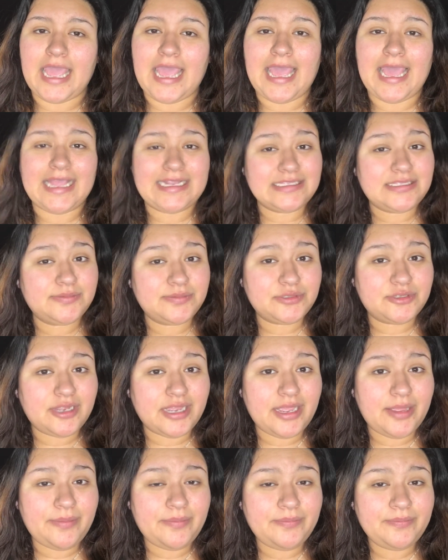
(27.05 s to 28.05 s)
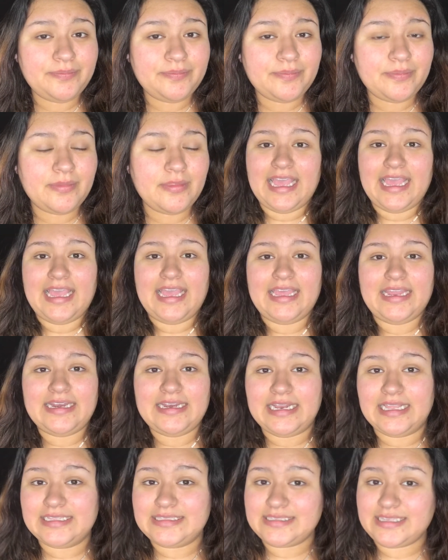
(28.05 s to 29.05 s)
and subscribe,
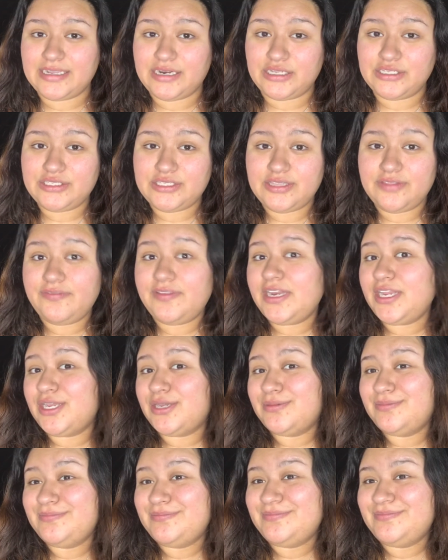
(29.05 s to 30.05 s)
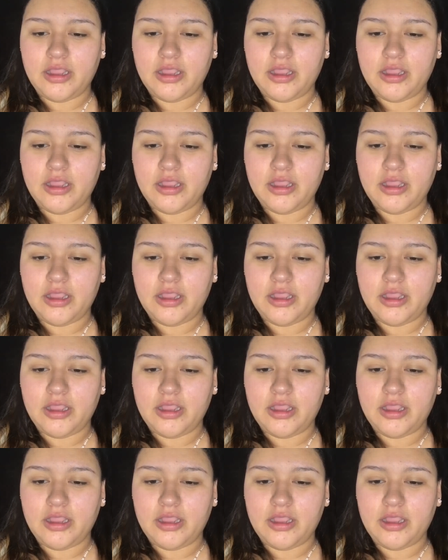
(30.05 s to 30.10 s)
and let's get on to the video.